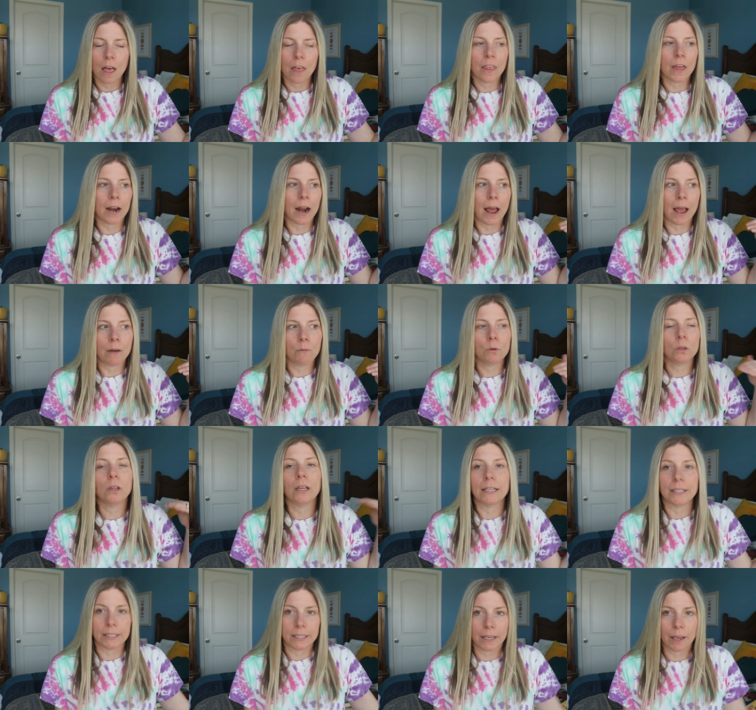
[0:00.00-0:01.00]
that I would
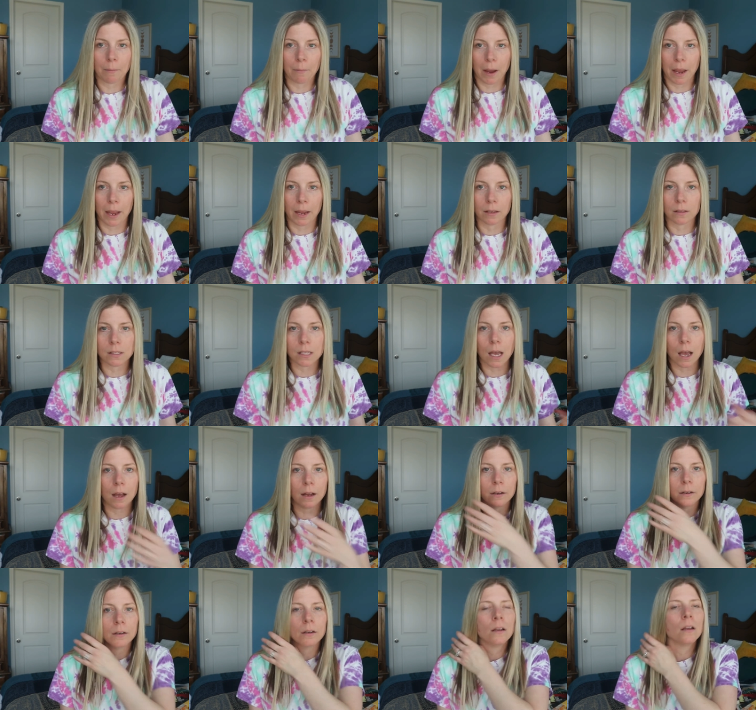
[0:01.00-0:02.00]
like to get my hands
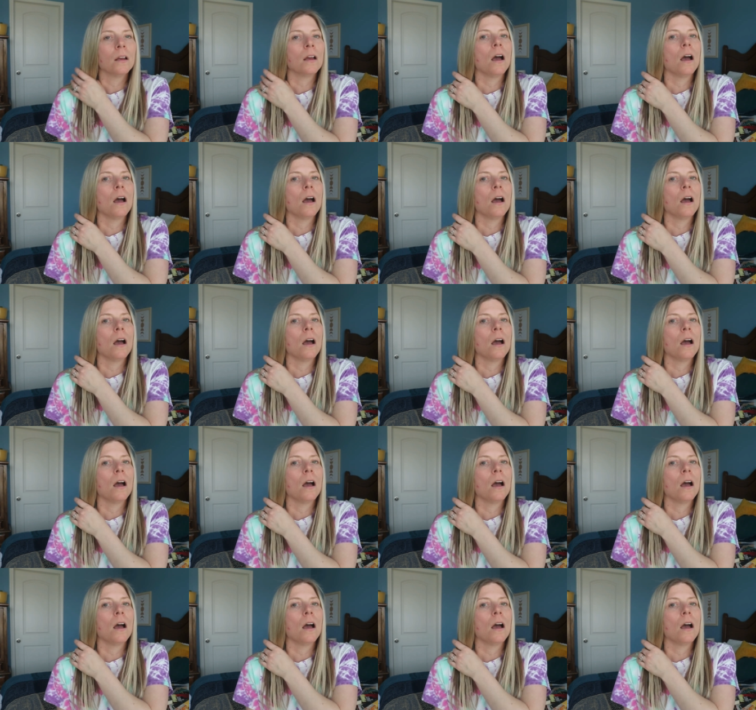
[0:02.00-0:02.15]
on.